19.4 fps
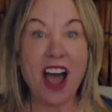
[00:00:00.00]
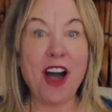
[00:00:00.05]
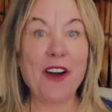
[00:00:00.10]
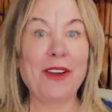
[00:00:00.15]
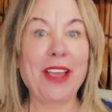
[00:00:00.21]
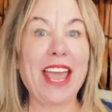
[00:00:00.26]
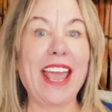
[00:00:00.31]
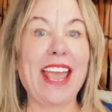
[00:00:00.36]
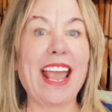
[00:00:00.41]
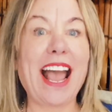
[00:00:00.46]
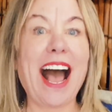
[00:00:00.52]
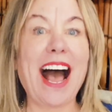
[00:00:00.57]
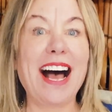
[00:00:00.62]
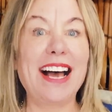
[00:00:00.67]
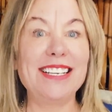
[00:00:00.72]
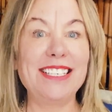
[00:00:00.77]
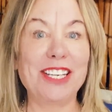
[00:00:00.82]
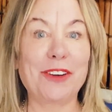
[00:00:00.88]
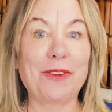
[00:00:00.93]
Okay,
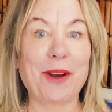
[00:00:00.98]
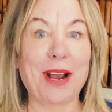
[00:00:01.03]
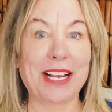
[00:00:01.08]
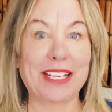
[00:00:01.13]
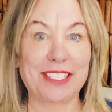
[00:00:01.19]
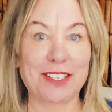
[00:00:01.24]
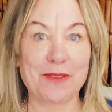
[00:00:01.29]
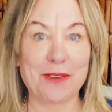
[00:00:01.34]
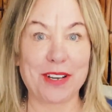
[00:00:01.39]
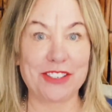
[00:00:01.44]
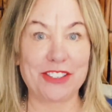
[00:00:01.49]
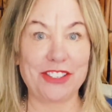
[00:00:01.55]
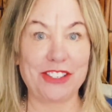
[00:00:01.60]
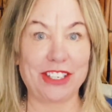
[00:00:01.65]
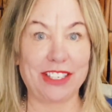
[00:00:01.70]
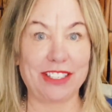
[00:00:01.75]
on to Greg's question.